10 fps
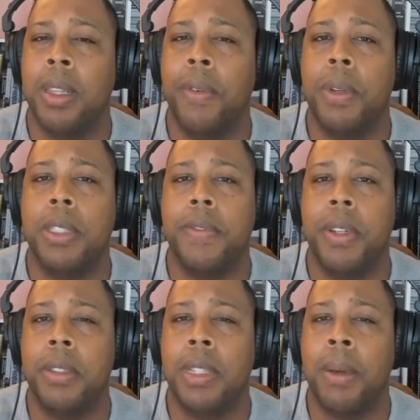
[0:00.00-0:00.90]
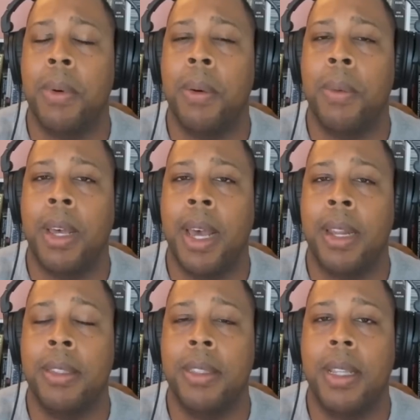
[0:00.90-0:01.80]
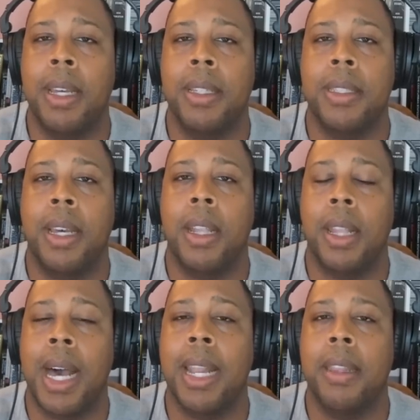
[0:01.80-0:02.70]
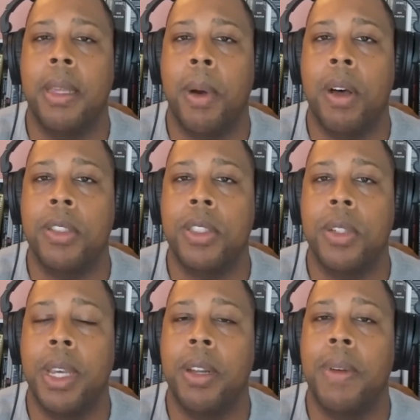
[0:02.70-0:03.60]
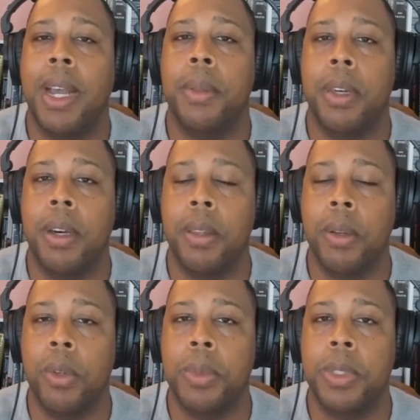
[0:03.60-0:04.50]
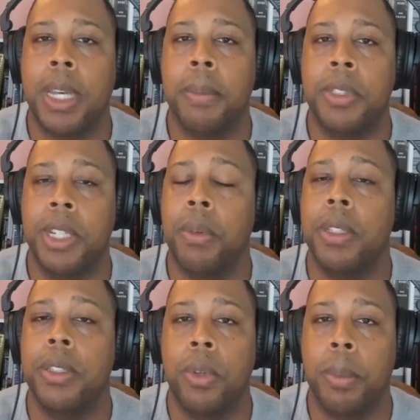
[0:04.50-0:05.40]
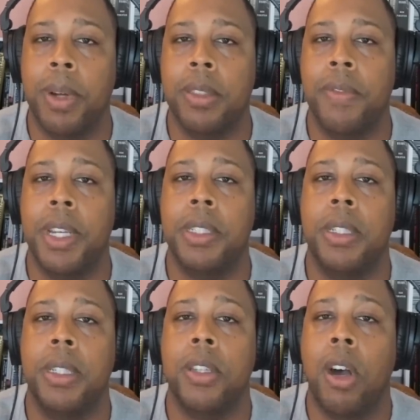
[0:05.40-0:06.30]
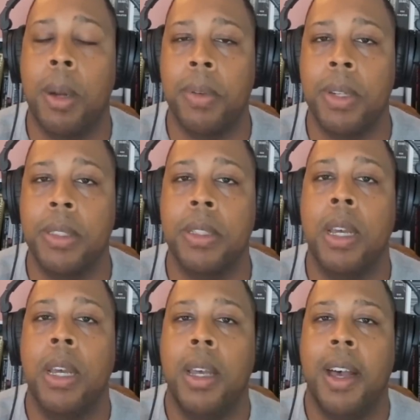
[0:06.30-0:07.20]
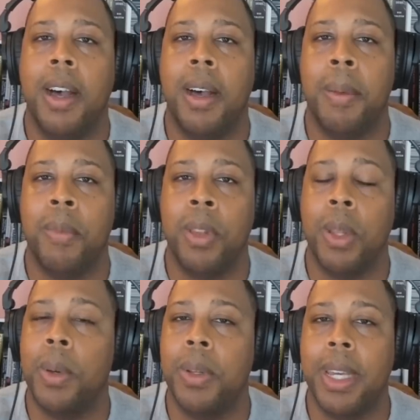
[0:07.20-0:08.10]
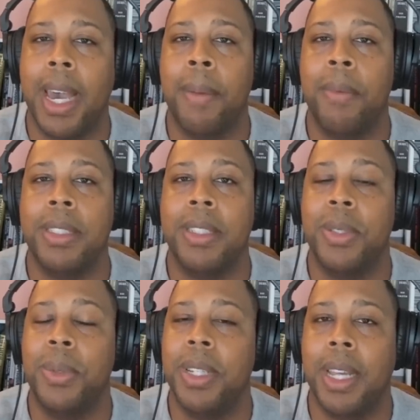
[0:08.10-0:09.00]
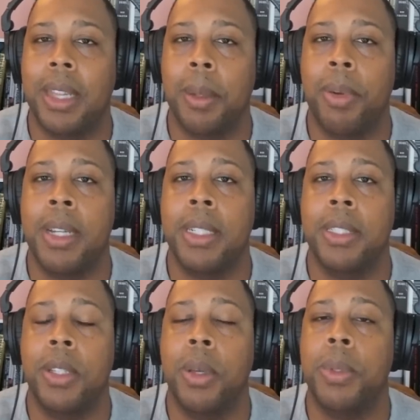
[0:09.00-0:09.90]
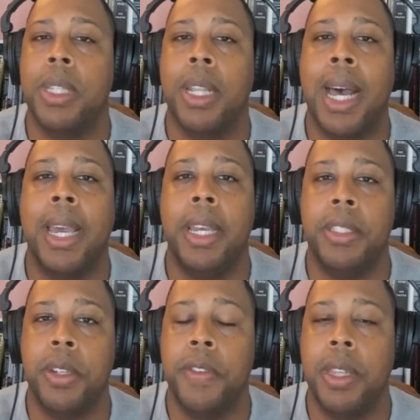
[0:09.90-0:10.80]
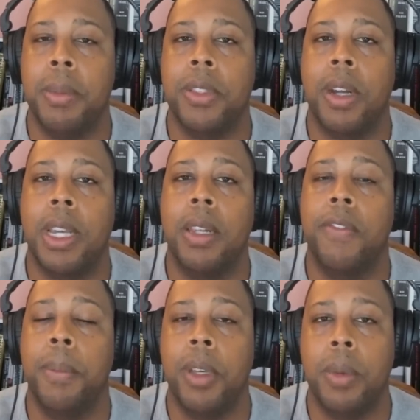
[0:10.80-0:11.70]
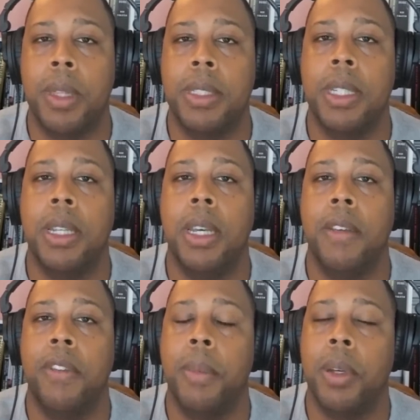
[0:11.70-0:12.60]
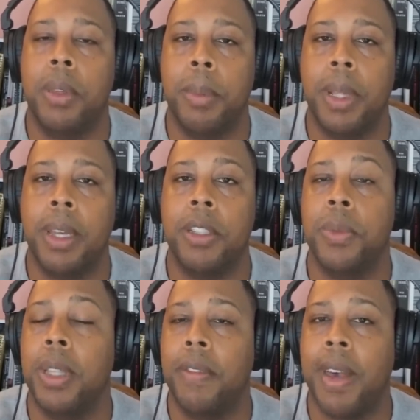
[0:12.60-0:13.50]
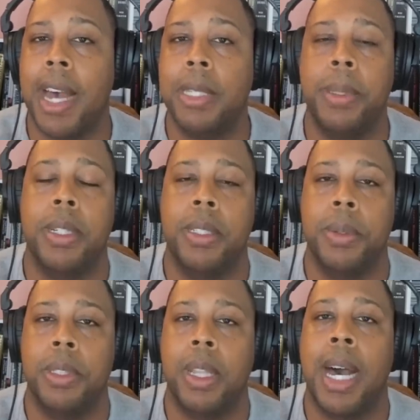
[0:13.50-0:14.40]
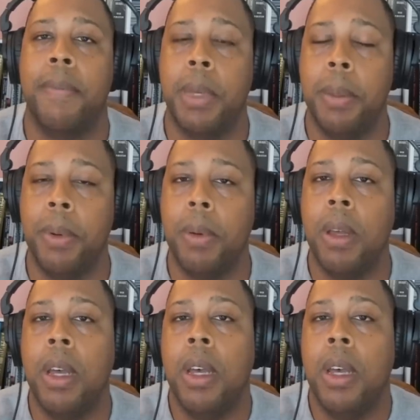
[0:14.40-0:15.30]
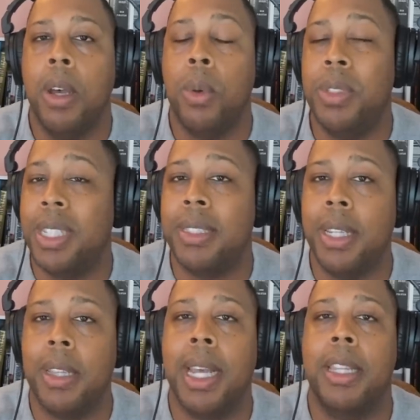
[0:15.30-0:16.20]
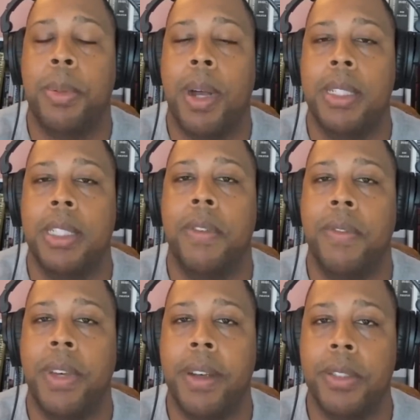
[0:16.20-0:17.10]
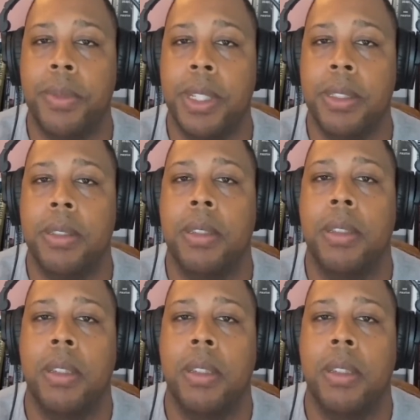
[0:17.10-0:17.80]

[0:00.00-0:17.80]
the forest defenders I, I want to add into that is that a lot of them also interact with other groups like general historic preservationists, arborists, um, local DeKalb residents who didn't like the project. So it was a lot easier for them to start getting familiar with the city, get familiar with the players really fast because there was a lot of people who just didn't like this project for various reasons.